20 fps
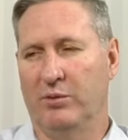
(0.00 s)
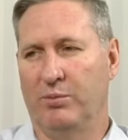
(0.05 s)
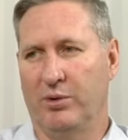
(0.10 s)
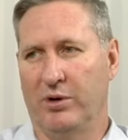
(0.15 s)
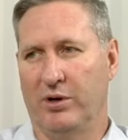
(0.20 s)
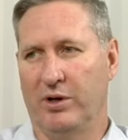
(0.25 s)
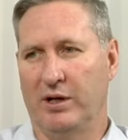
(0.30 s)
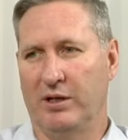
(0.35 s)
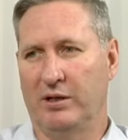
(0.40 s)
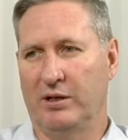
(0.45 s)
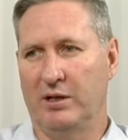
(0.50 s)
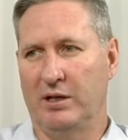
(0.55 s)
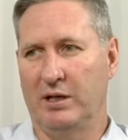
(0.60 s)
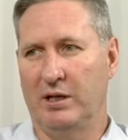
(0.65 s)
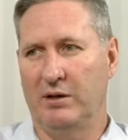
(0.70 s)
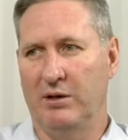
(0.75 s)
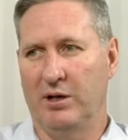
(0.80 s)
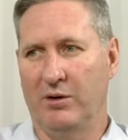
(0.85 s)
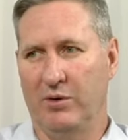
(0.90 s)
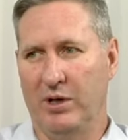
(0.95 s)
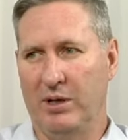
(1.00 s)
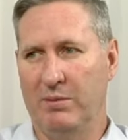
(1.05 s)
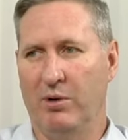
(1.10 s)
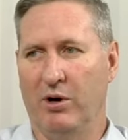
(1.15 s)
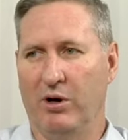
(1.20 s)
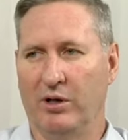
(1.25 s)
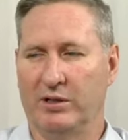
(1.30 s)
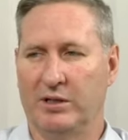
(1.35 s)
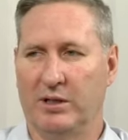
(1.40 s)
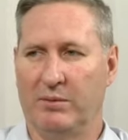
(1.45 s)
product, the
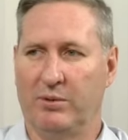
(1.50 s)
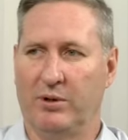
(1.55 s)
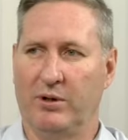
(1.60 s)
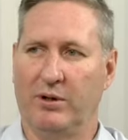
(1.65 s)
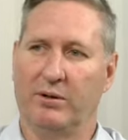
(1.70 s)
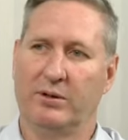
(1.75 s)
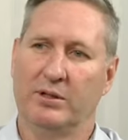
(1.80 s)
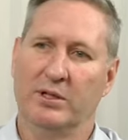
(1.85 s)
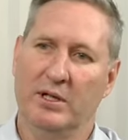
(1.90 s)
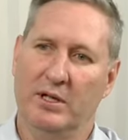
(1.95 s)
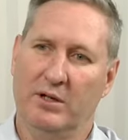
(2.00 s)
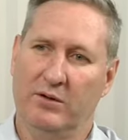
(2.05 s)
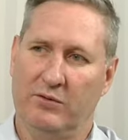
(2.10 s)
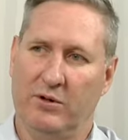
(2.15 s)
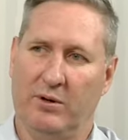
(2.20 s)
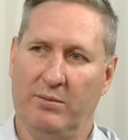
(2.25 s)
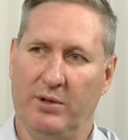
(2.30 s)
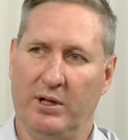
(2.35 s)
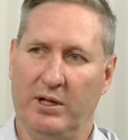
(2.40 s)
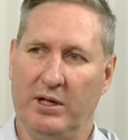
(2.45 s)
rebar type product from